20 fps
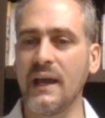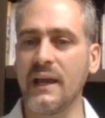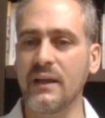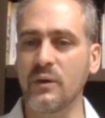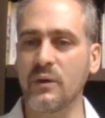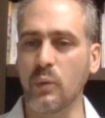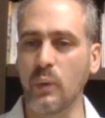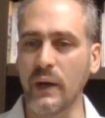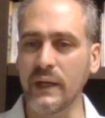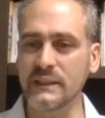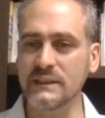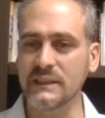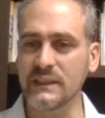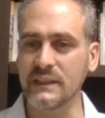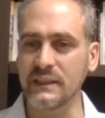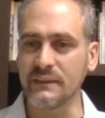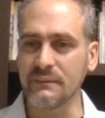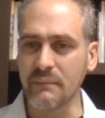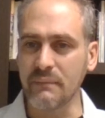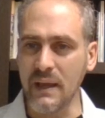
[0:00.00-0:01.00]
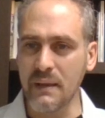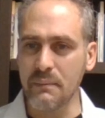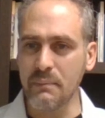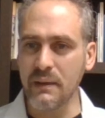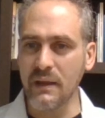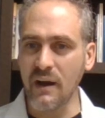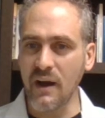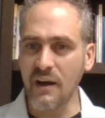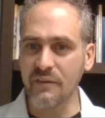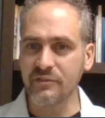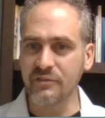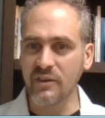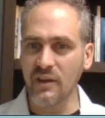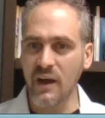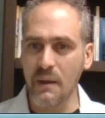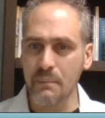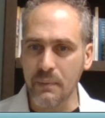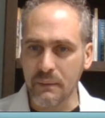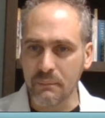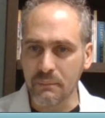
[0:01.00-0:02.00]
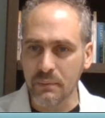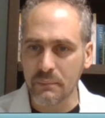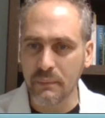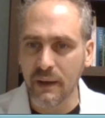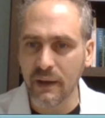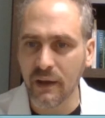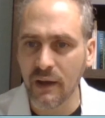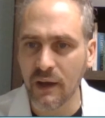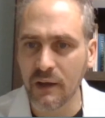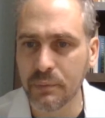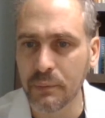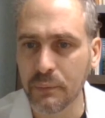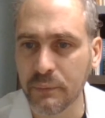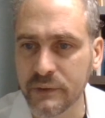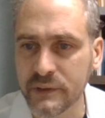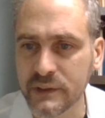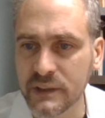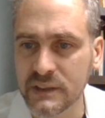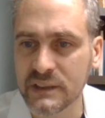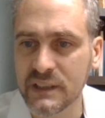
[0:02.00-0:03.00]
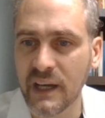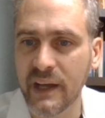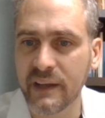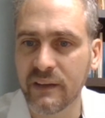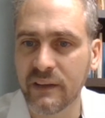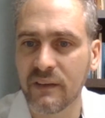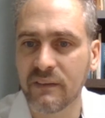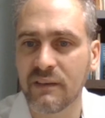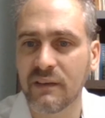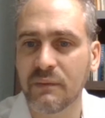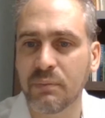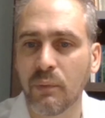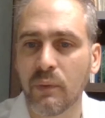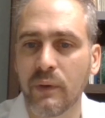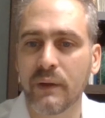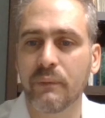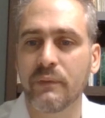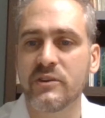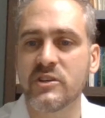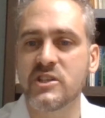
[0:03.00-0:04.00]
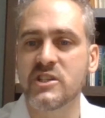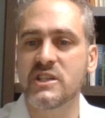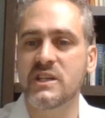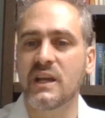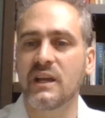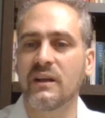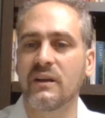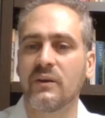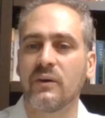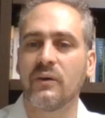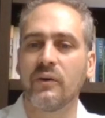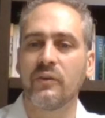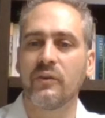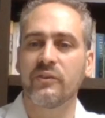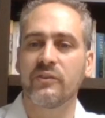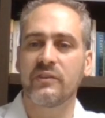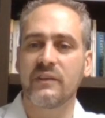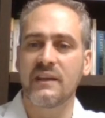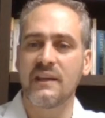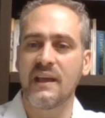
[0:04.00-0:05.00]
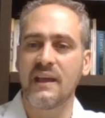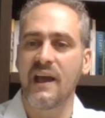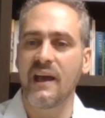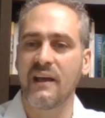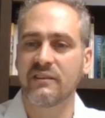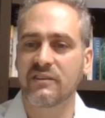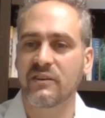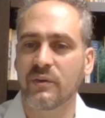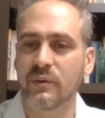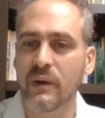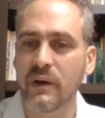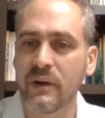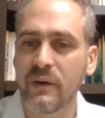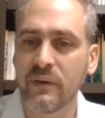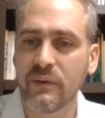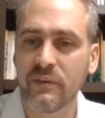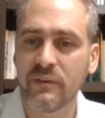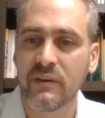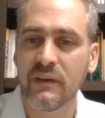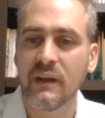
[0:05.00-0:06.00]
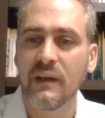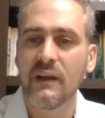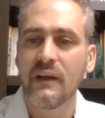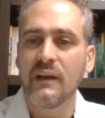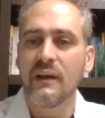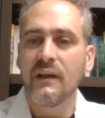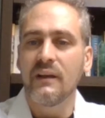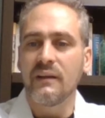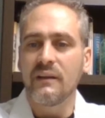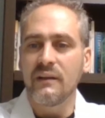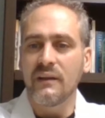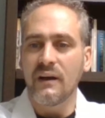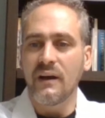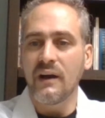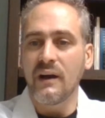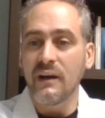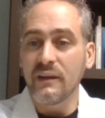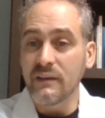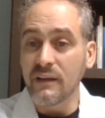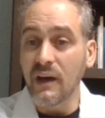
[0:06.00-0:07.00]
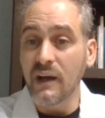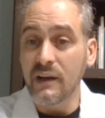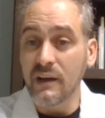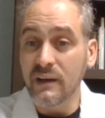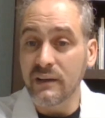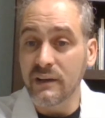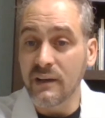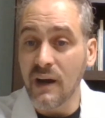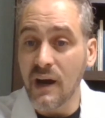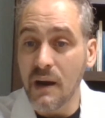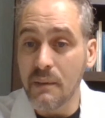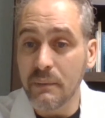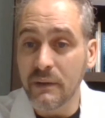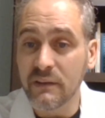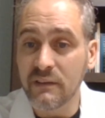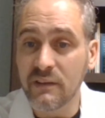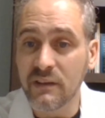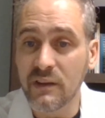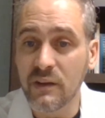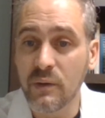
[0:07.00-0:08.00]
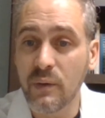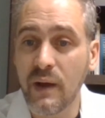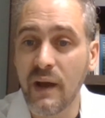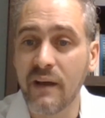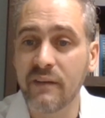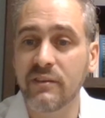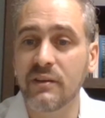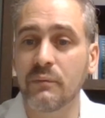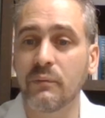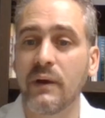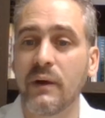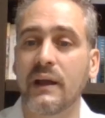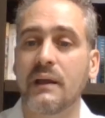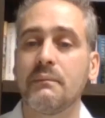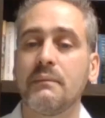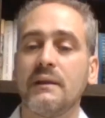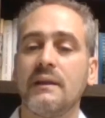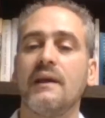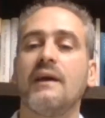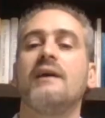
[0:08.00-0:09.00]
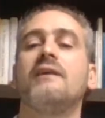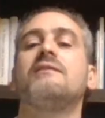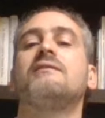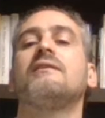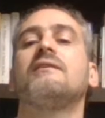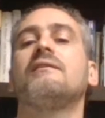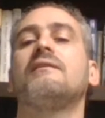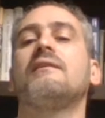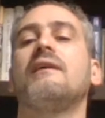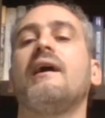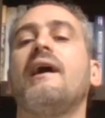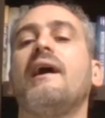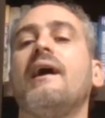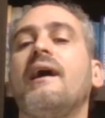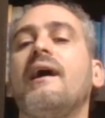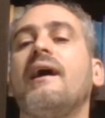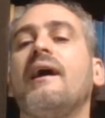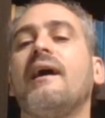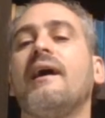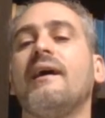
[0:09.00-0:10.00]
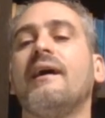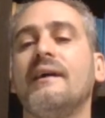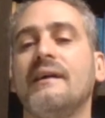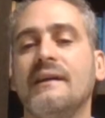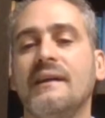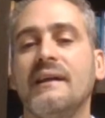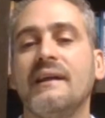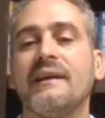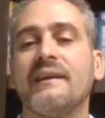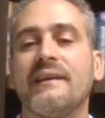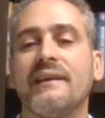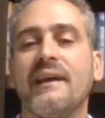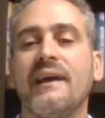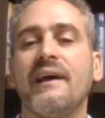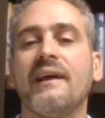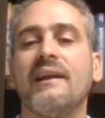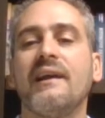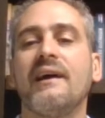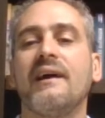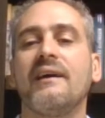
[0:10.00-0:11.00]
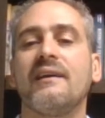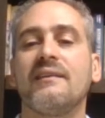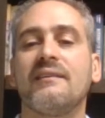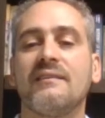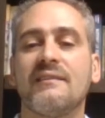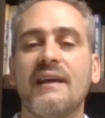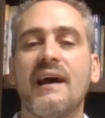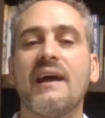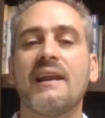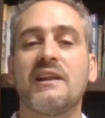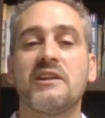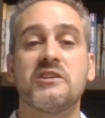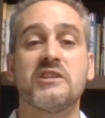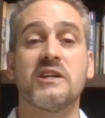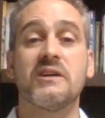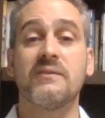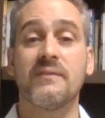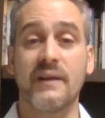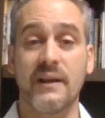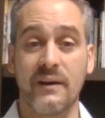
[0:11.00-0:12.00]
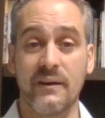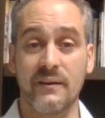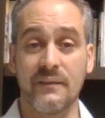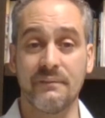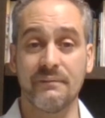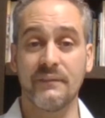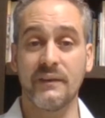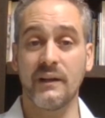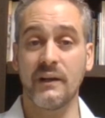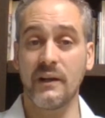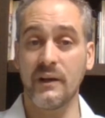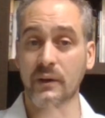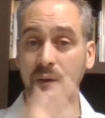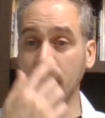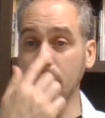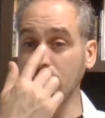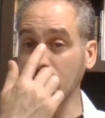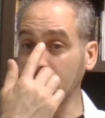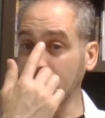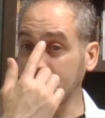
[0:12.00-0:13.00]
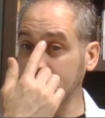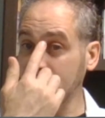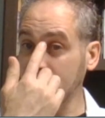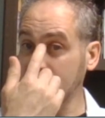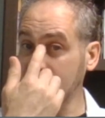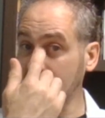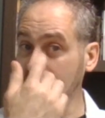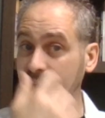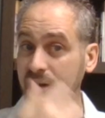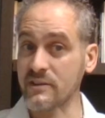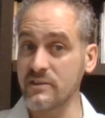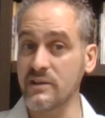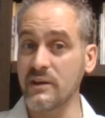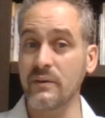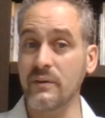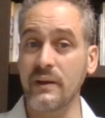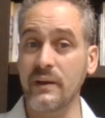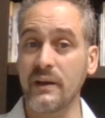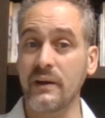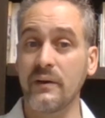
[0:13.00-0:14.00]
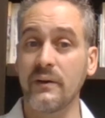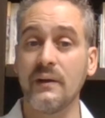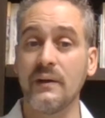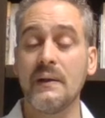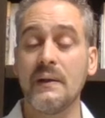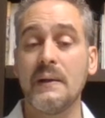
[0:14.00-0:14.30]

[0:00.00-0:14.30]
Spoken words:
question, maybe off topic, but my husband was just diagnosed this morning with shingles. He has Crohn's, not uncommon. Do you have some recommendations? Yeah, get a static generator, an electrostatic generator.